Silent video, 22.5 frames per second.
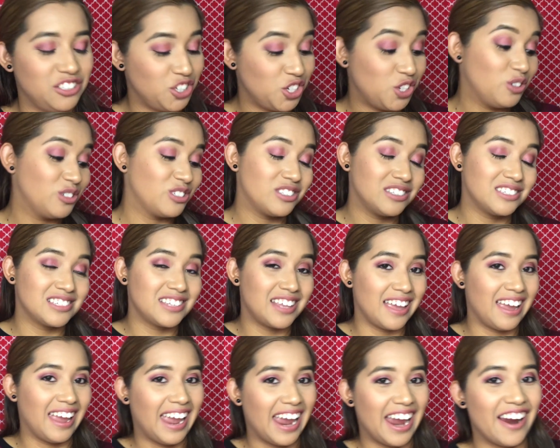new
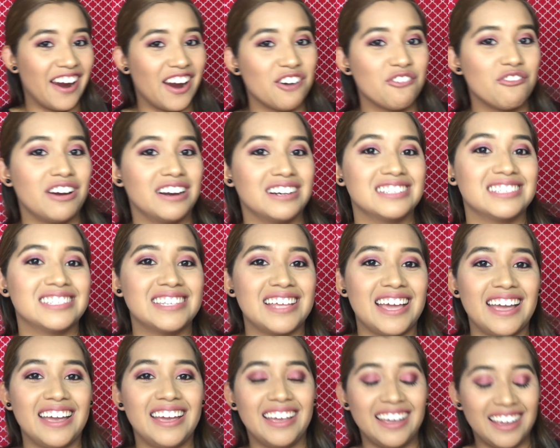skincare, I want to
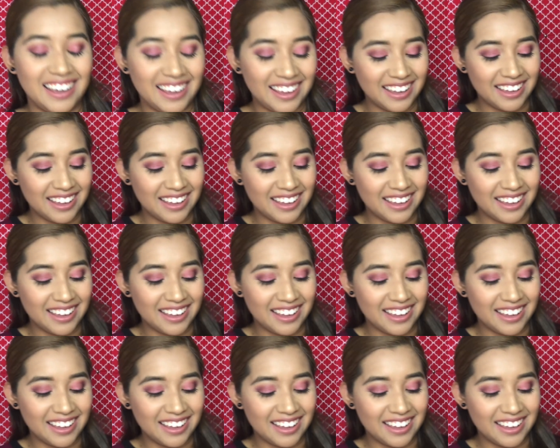say.